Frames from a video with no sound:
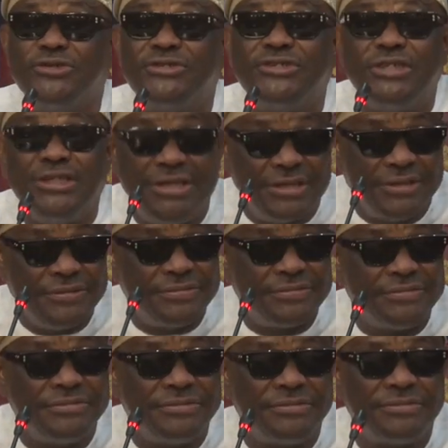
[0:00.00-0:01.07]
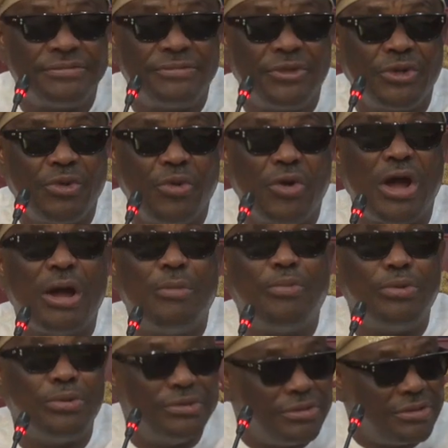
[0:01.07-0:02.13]
see what
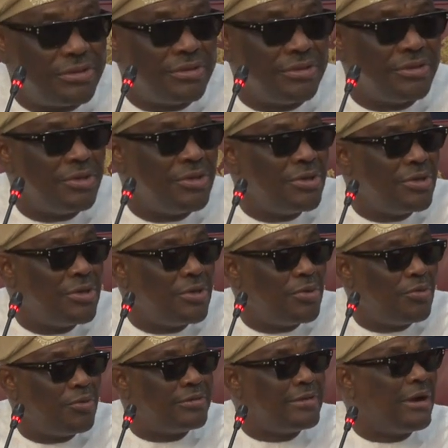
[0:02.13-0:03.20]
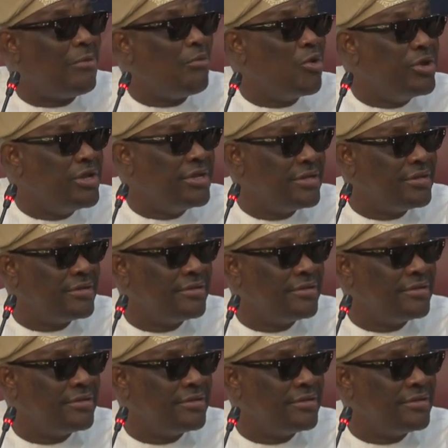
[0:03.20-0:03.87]
happened with our money.